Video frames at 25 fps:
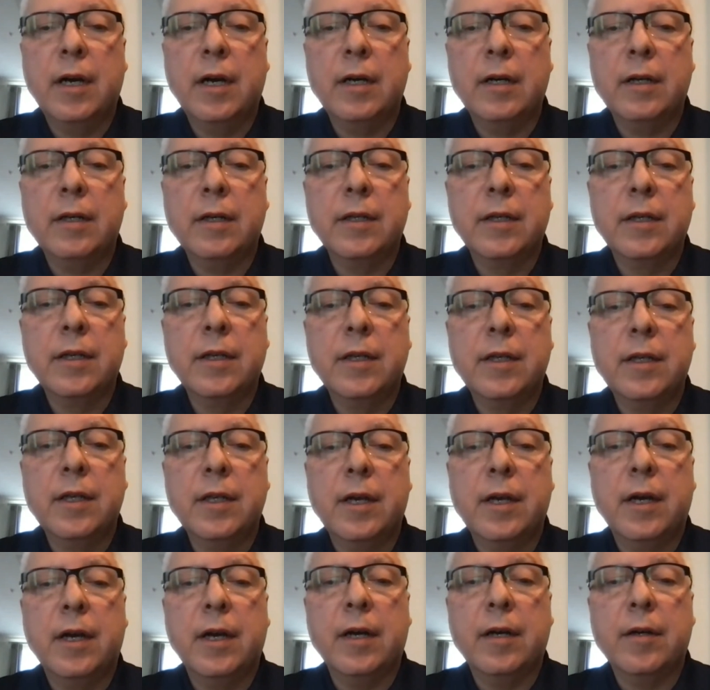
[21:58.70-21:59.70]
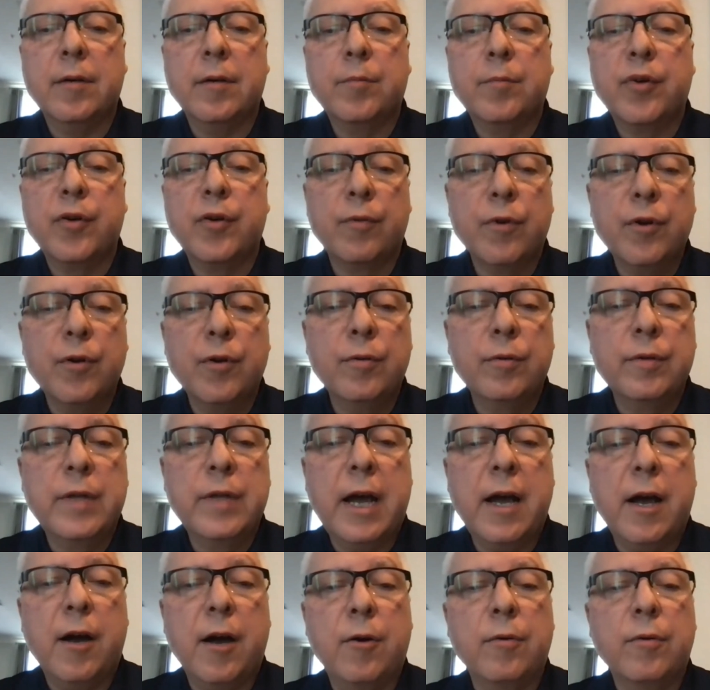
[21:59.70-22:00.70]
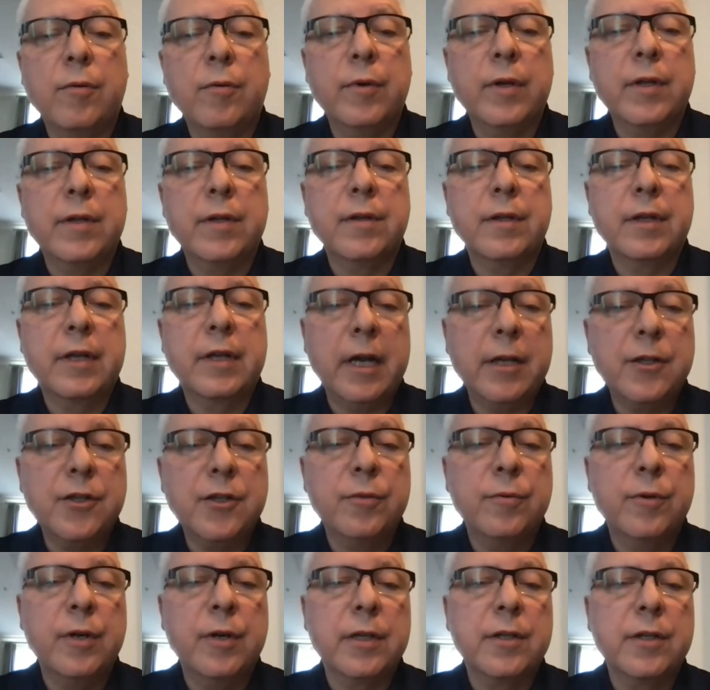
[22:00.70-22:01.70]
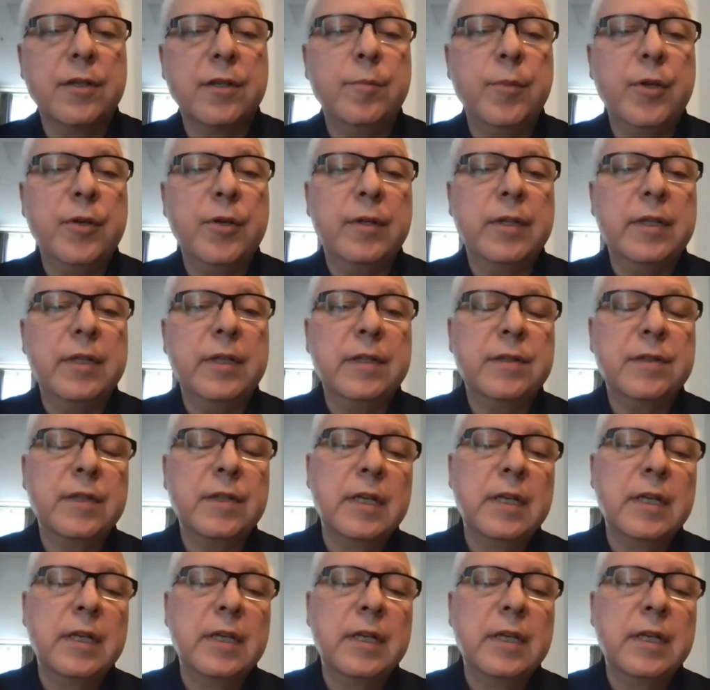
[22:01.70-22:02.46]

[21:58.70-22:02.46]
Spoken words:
in Peru now with the Quechua communities.